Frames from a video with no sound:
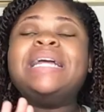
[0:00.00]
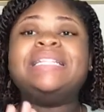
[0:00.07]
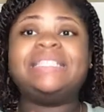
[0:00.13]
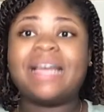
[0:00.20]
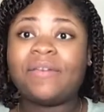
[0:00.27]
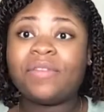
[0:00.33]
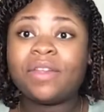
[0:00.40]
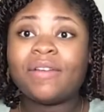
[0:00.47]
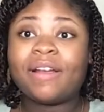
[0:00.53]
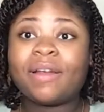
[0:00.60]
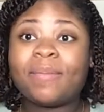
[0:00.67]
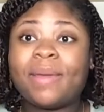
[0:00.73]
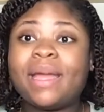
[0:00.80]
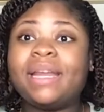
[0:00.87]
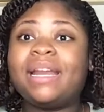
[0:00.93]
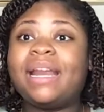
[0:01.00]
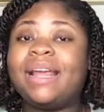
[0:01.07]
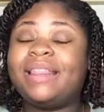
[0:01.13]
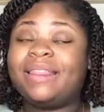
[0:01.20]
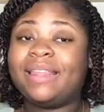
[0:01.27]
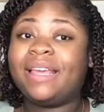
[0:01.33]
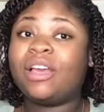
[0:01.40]
definitely recommend and I
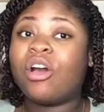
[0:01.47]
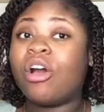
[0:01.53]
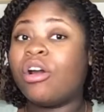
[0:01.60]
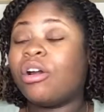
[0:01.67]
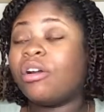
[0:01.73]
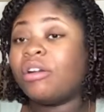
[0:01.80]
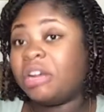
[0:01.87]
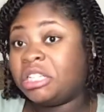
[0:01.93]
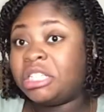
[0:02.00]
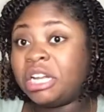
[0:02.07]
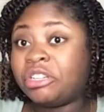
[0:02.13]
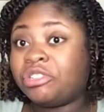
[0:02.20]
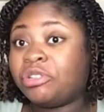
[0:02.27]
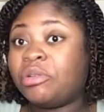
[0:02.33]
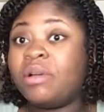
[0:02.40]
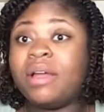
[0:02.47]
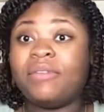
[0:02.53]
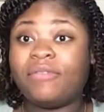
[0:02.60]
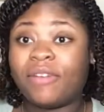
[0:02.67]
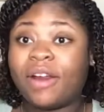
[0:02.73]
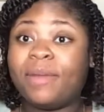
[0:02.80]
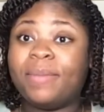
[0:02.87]
think are essential and
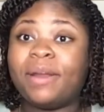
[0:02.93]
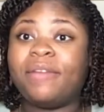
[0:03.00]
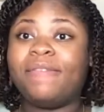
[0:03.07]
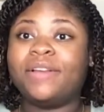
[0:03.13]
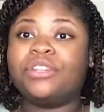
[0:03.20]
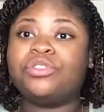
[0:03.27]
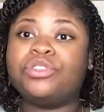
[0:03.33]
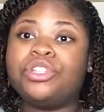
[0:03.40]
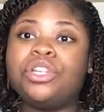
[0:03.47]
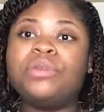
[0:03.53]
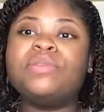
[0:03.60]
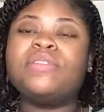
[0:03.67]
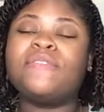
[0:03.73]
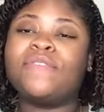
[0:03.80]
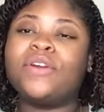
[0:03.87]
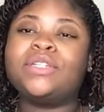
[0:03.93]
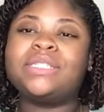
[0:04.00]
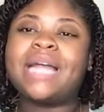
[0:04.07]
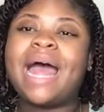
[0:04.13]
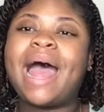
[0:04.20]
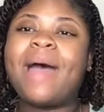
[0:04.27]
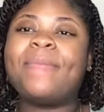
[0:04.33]
very beneficial to you. The first
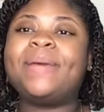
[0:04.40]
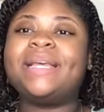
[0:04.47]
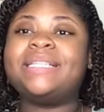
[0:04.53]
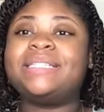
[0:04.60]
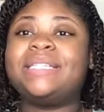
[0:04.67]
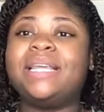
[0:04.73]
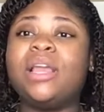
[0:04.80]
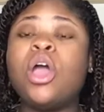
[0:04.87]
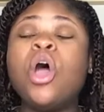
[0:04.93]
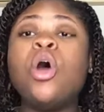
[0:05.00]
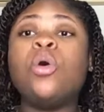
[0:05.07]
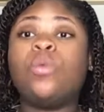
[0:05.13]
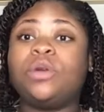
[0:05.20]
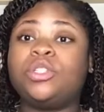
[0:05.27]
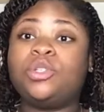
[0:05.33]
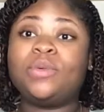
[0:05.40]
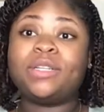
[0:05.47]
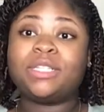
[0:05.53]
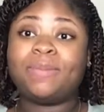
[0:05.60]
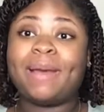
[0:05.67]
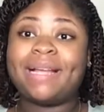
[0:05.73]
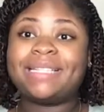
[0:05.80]
app is the What to
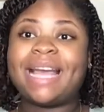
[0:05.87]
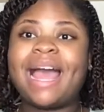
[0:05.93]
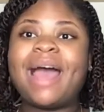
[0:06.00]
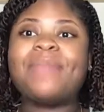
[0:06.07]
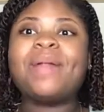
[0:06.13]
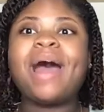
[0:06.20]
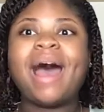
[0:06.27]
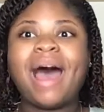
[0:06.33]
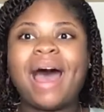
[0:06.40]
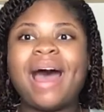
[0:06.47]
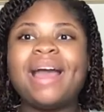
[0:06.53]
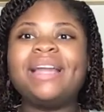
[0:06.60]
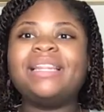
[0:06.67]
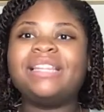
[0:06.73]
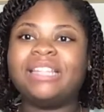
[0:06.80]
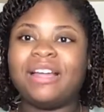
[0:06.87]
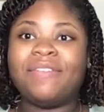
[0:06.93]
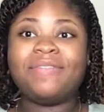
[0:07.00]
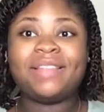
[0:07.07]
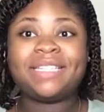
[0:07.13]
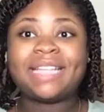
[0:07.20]
Expect app. I love this